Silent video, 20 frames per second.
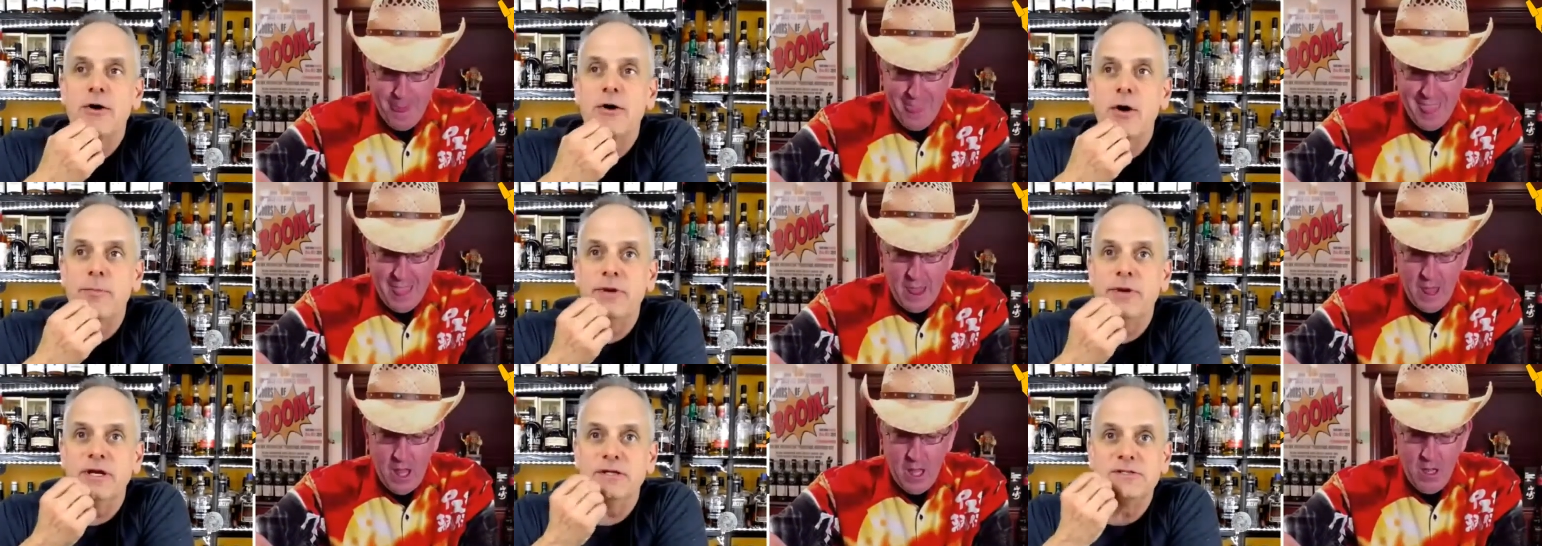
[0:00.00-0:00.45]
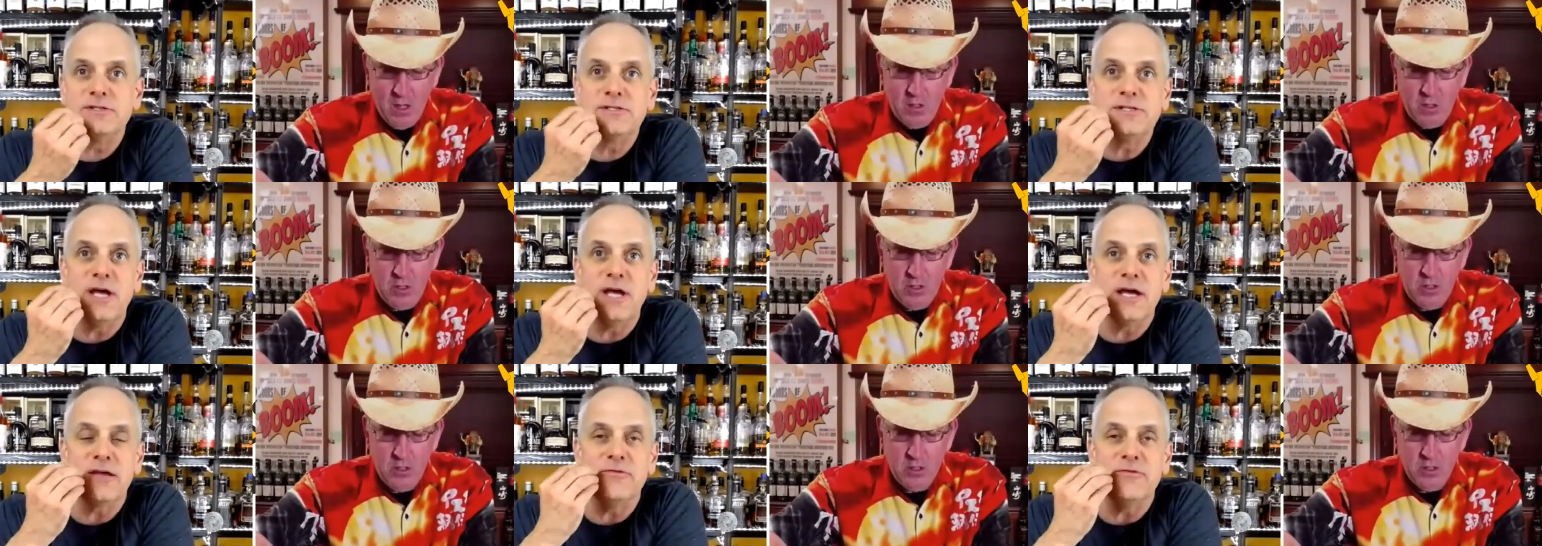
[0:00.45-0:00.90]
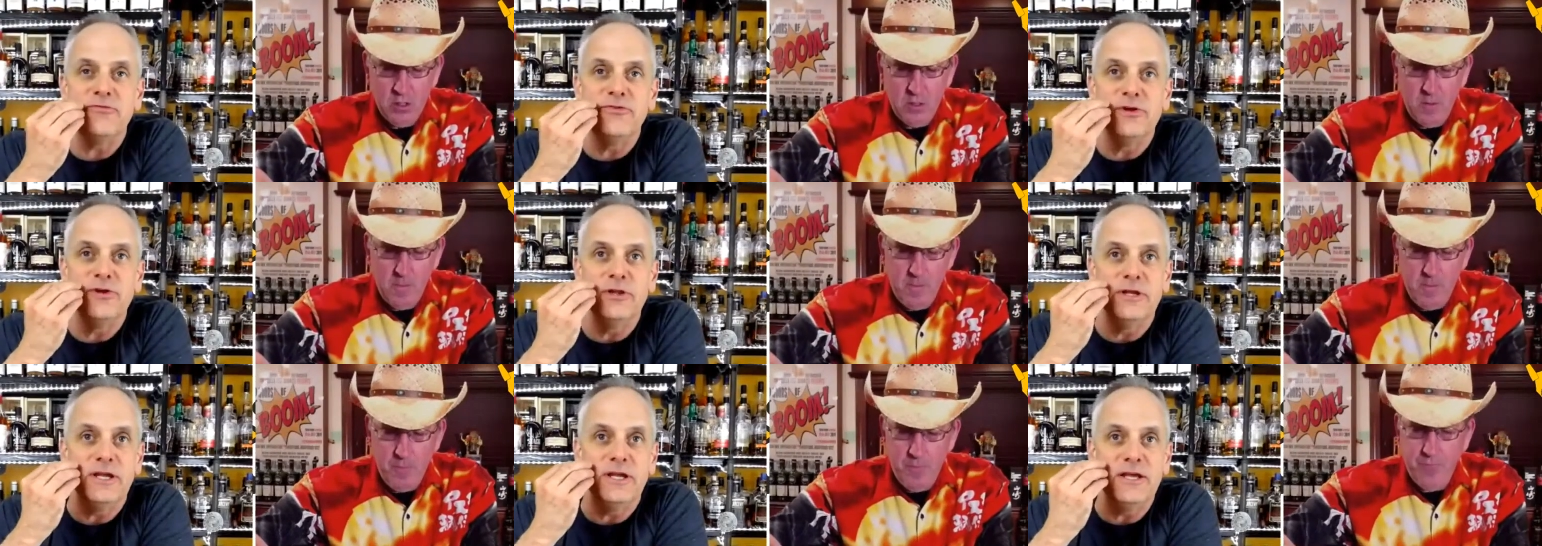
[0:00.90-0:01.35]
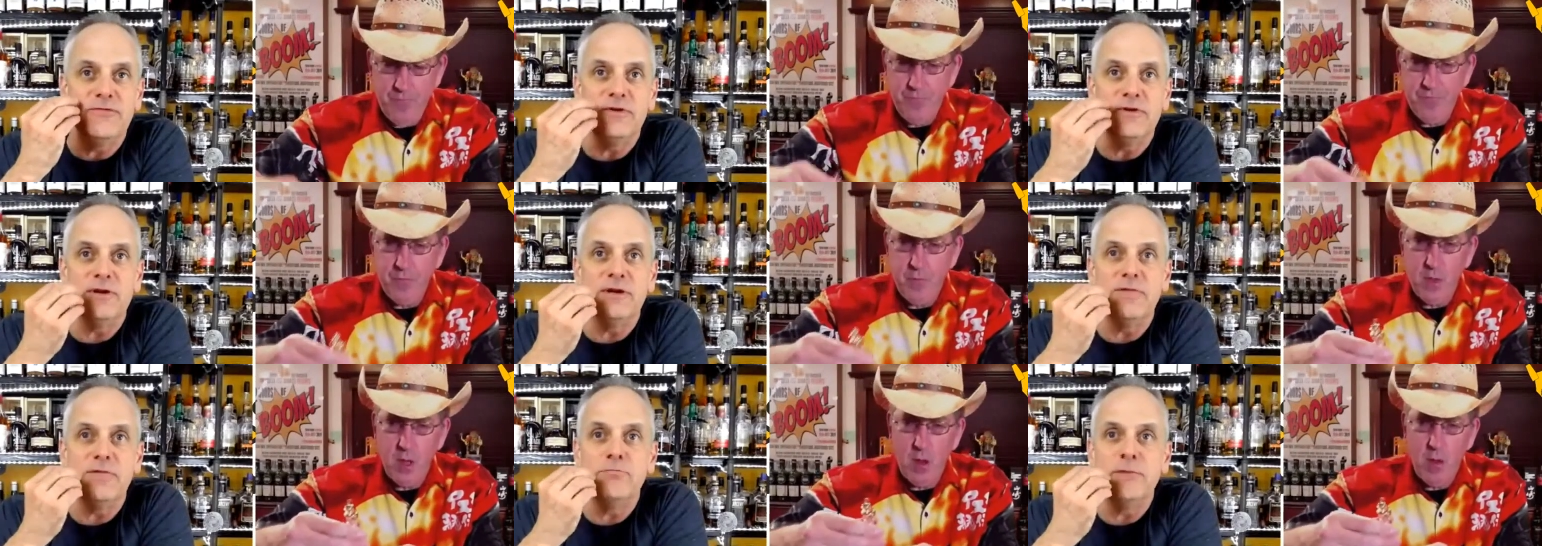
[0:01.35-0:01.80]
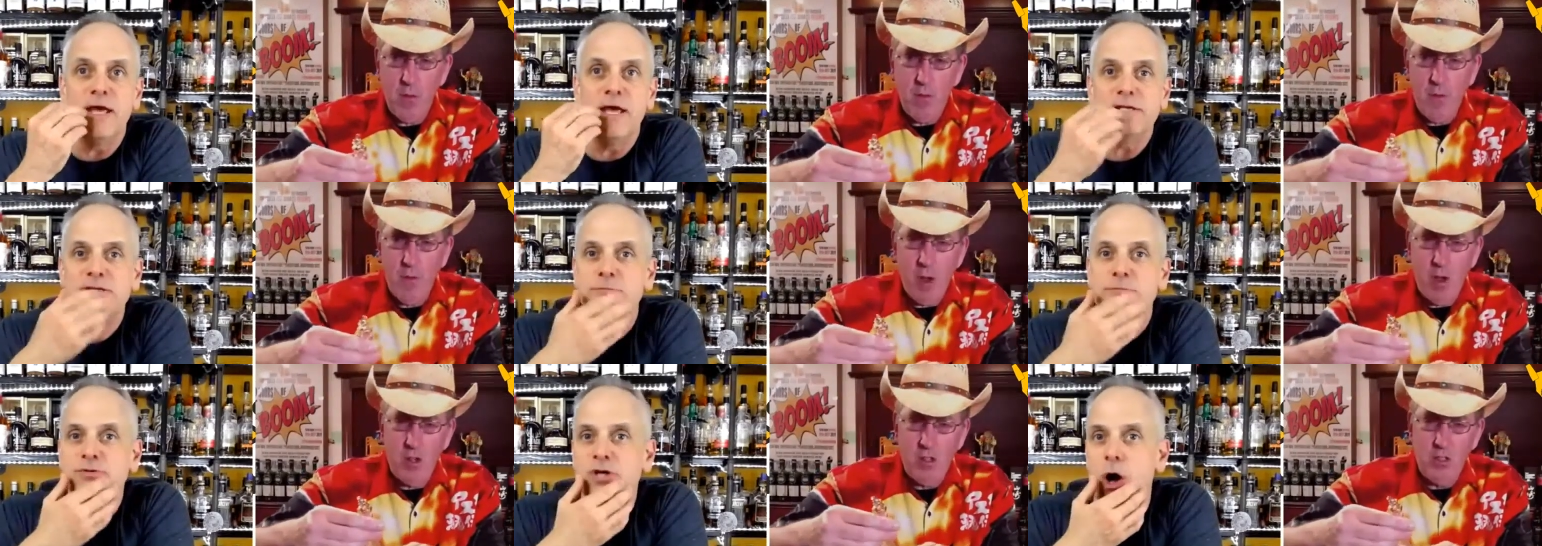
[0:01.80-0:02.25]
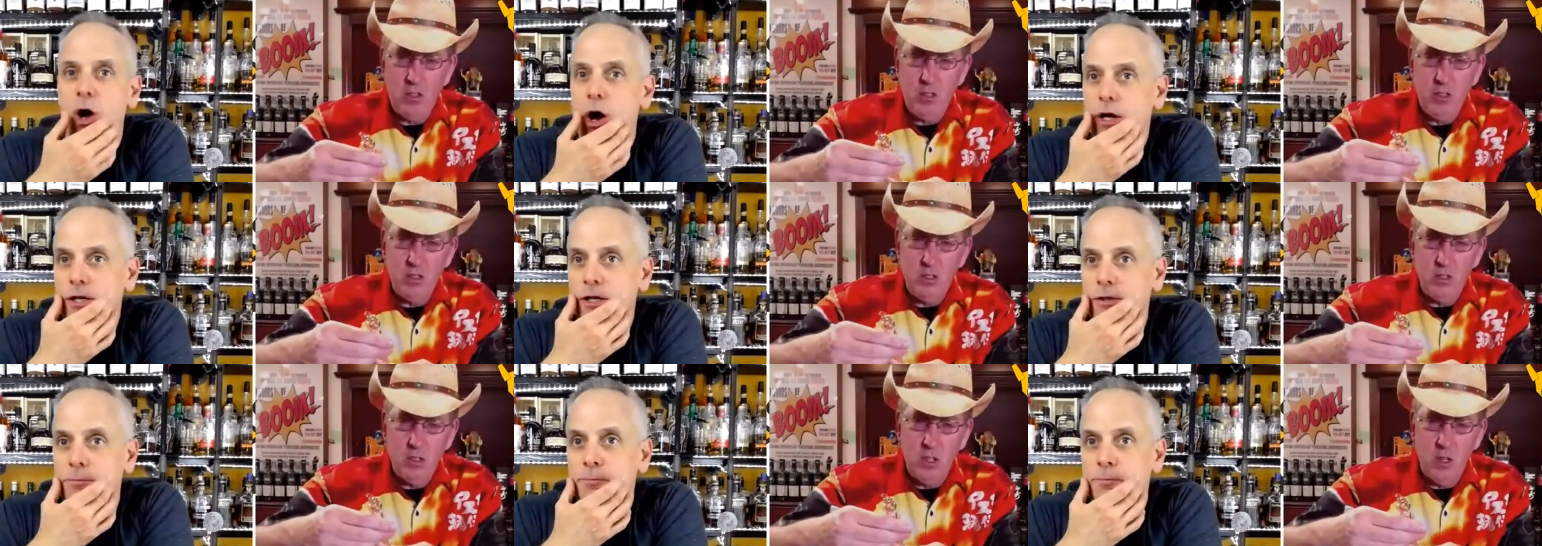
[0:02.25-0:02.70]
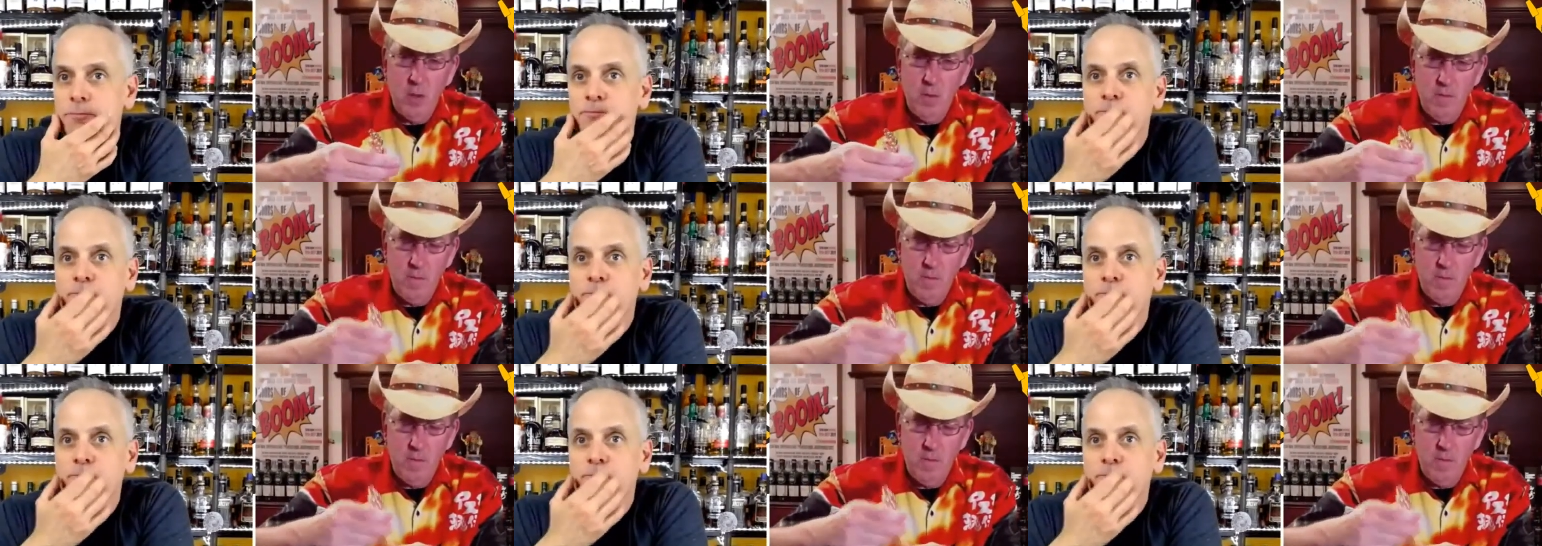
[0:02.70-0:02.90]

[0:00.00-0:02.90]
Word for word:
Speaker 1: I mean, it's, I can feel it even as I'm talking,